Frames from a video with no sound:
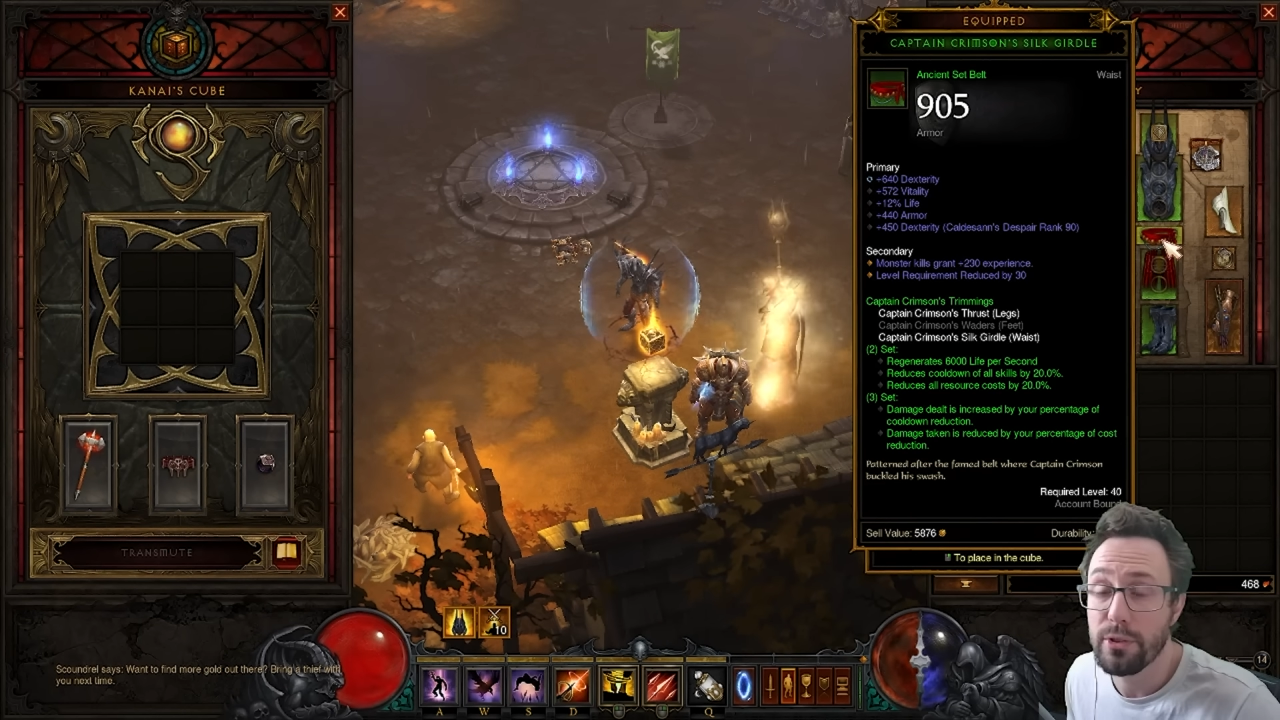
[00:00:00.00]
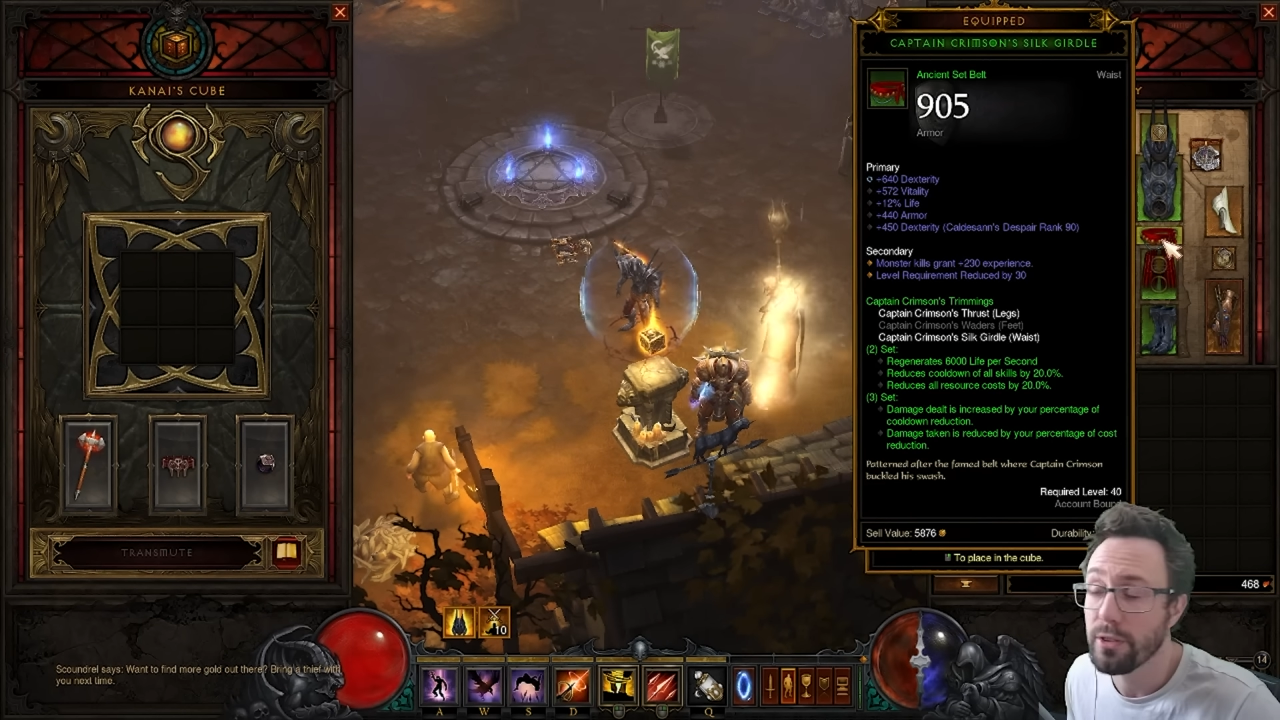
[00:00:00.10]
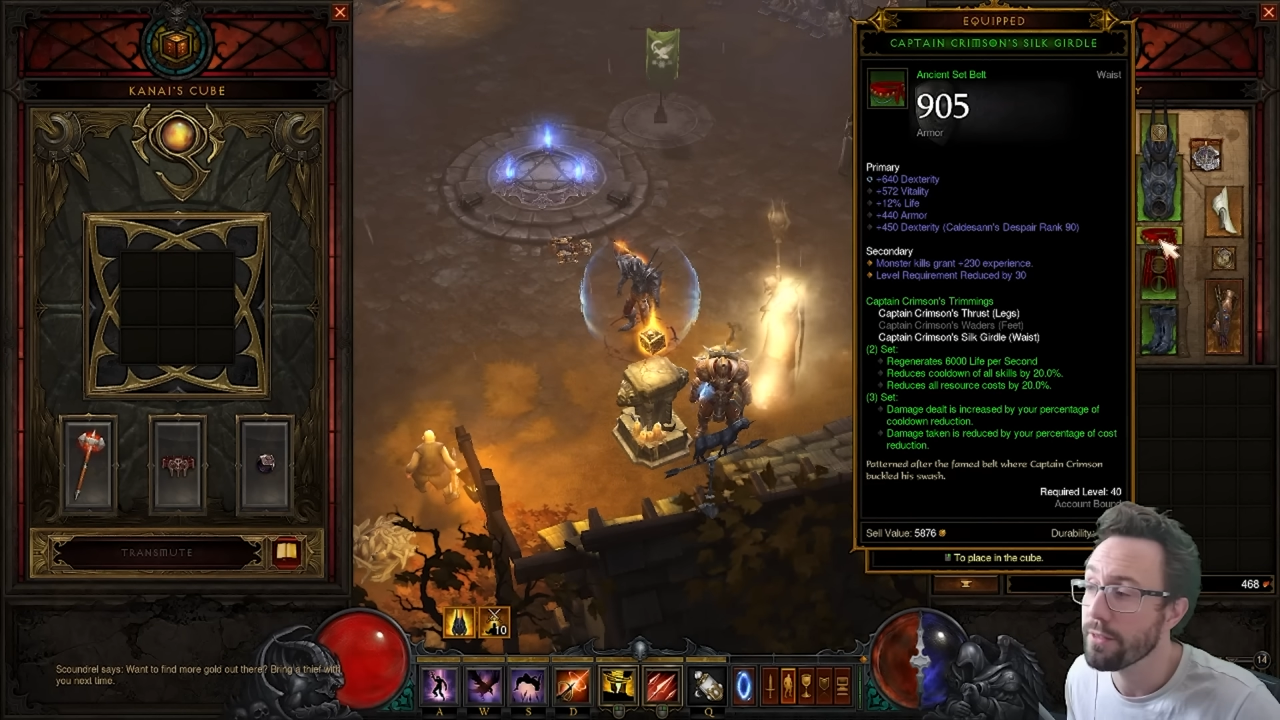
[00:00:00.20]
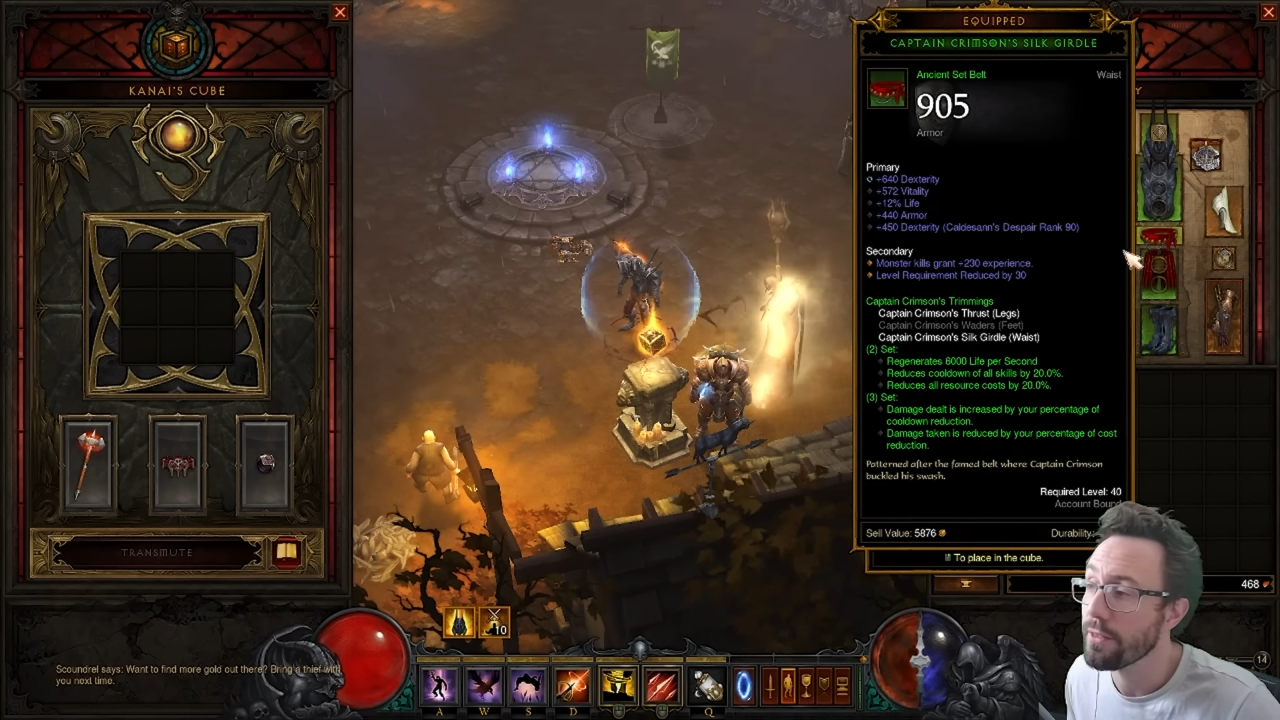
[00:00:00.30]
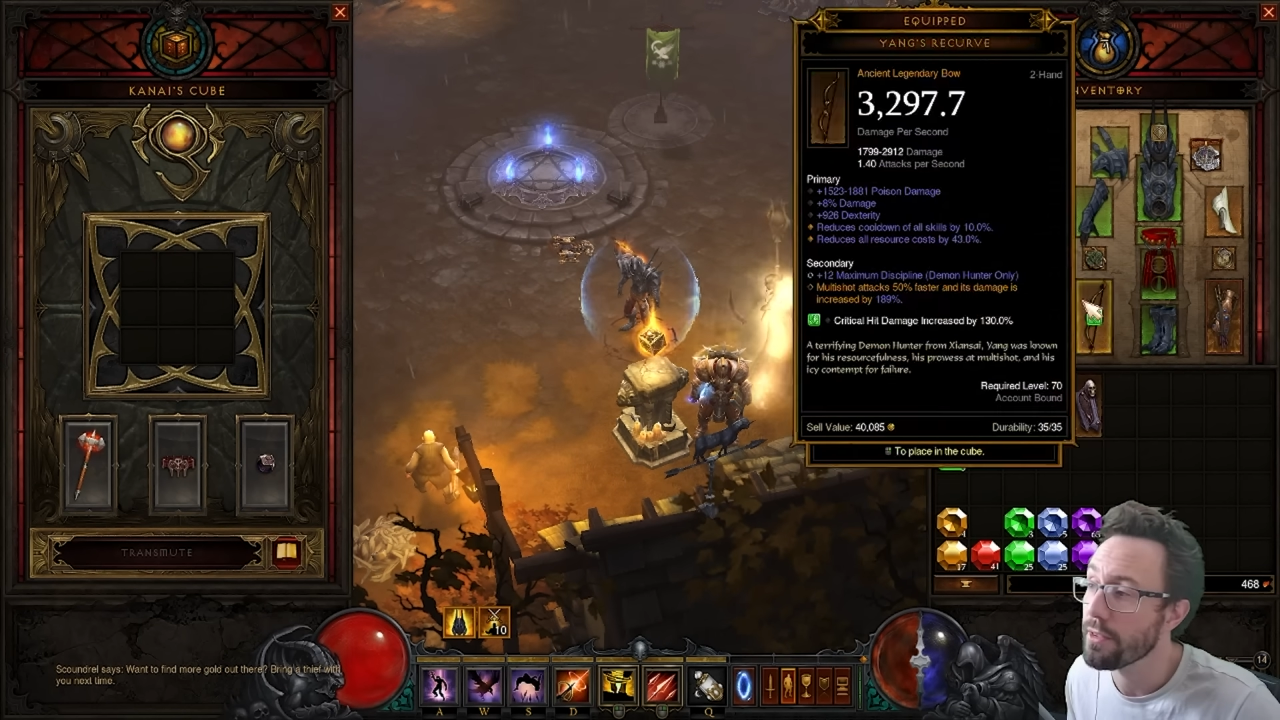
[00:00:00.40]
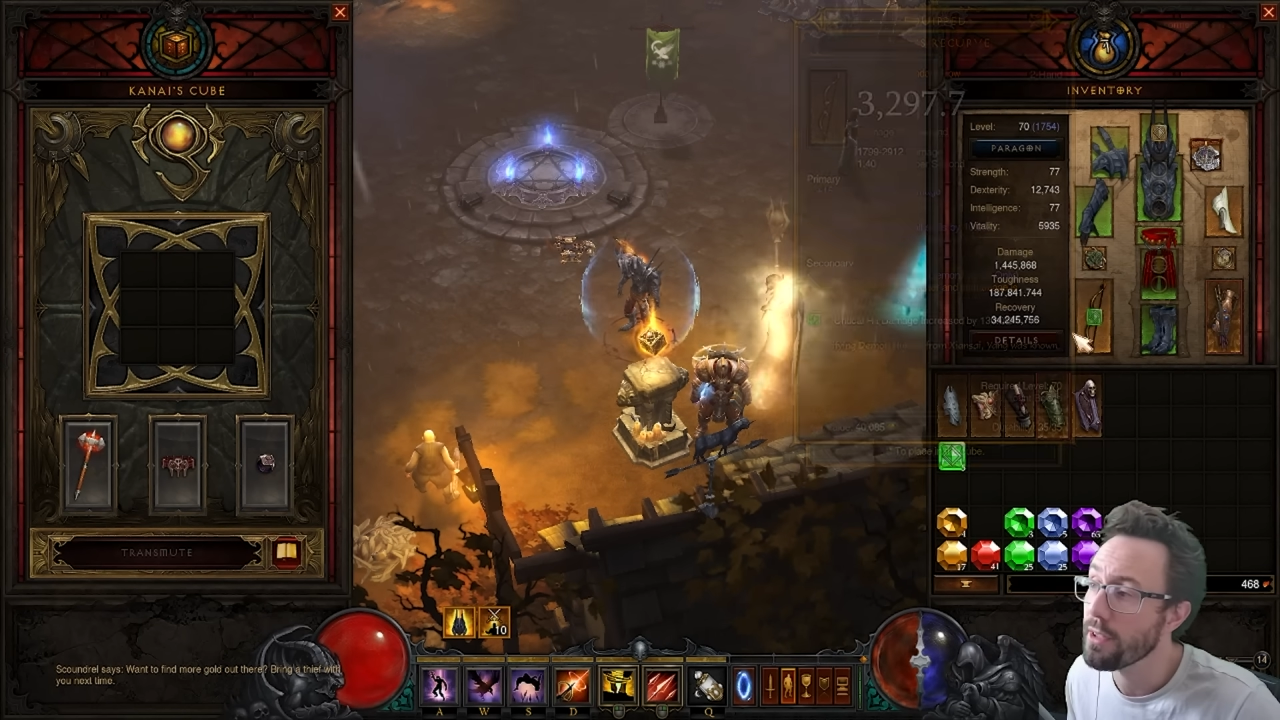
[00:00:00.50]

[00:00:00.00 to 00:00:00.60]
toughness.